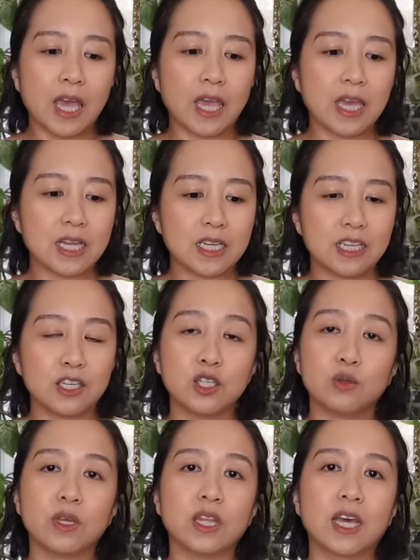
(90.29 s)
And in
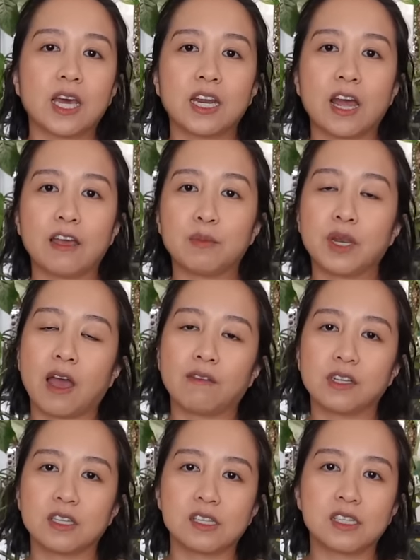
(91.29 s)
doing that, I've been
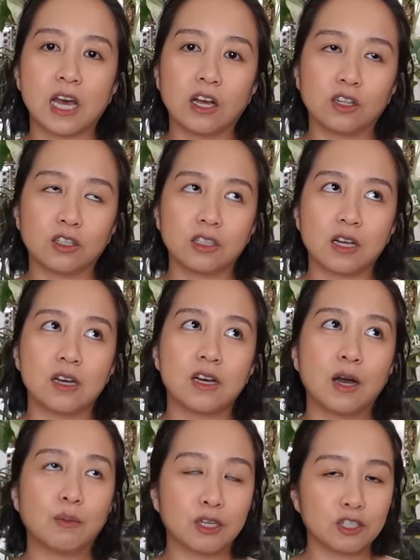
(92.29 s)
having to sell
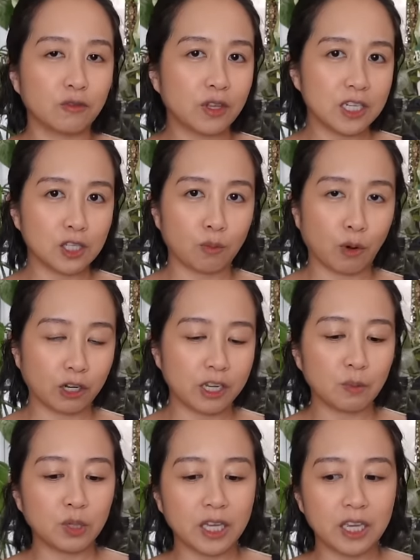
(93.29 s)
a bunch of things on
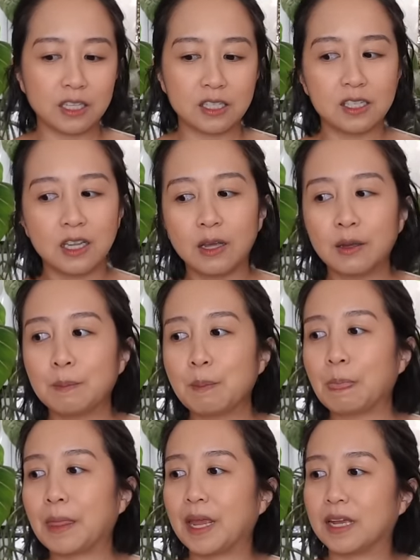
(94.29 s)
Marketplace.
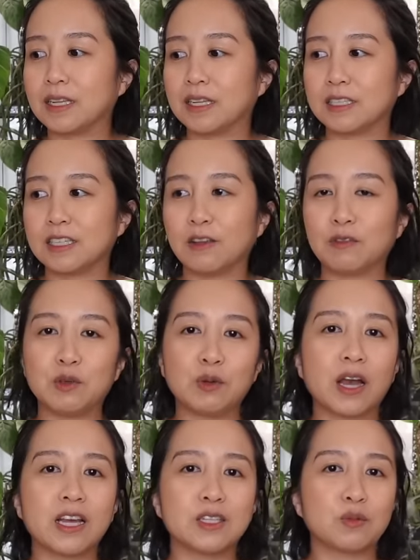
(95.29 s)
And if you
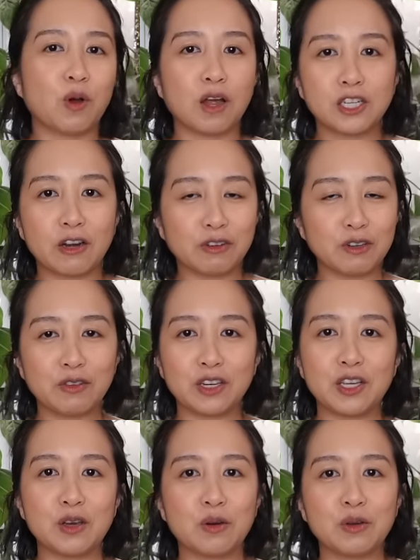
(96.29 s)
guys watch every
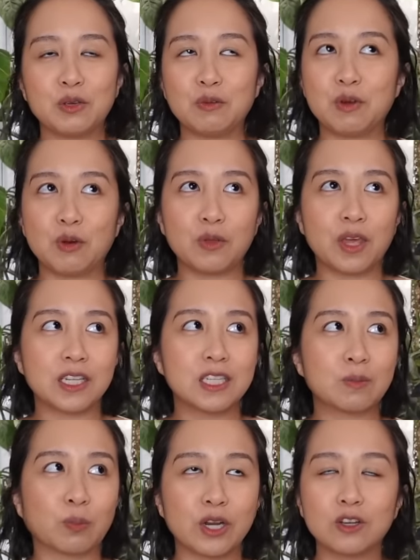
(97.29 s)
video, you know that
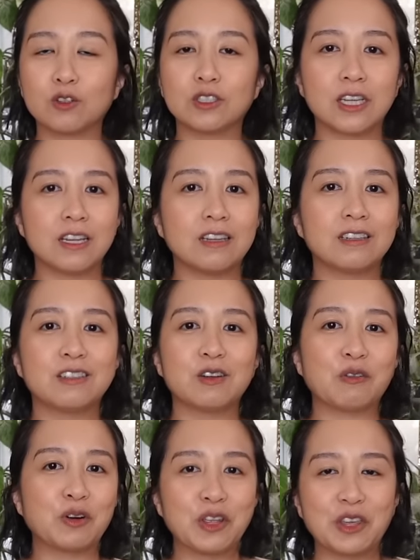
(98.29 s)
sprinkled in
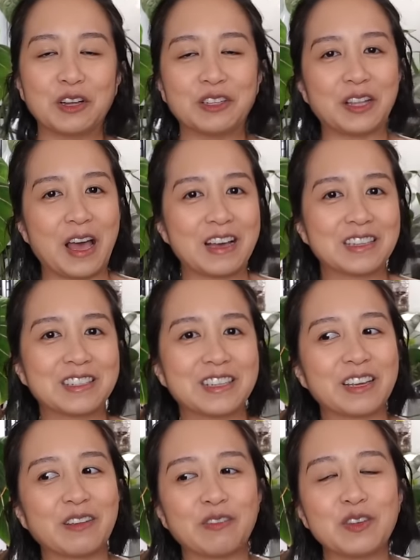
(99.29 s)
over the last
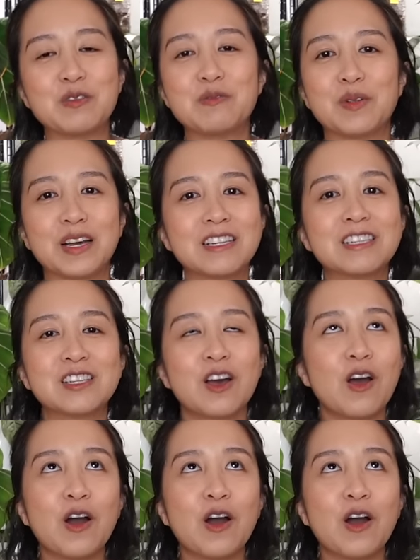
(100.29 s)
like few months,